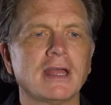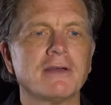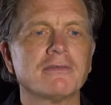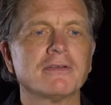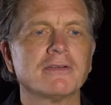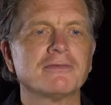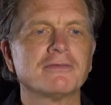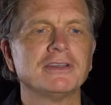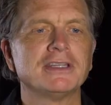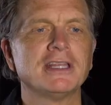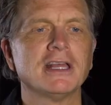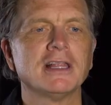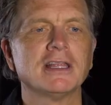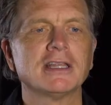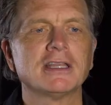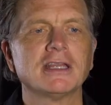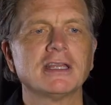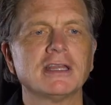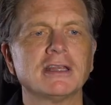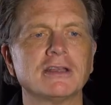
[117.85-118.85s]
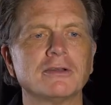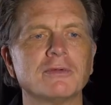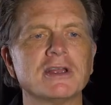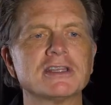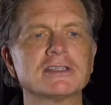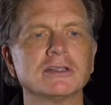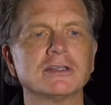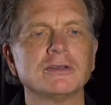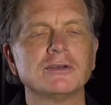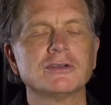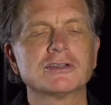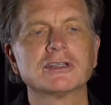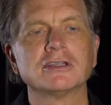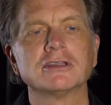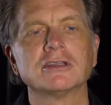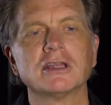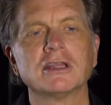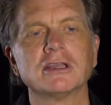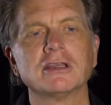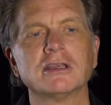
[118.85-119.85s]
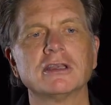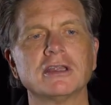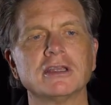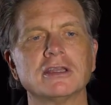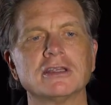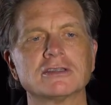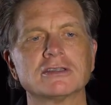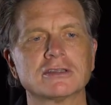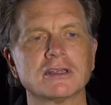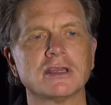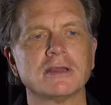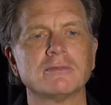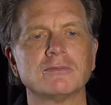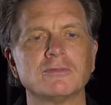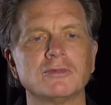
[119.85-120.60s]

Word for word: have a fidelity and a resolution that is um,